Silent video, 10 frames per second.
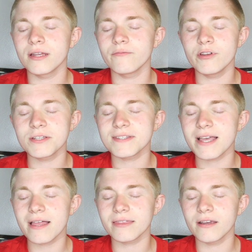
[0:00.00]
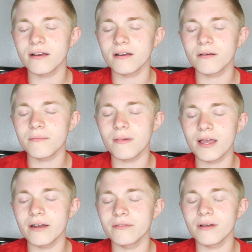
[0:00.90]
And we just sat there,
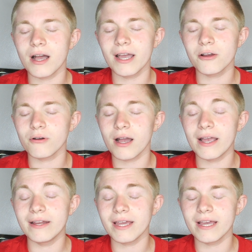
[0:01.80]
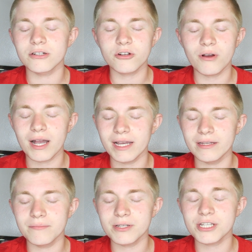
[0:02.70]
and I cried. Anna cried, but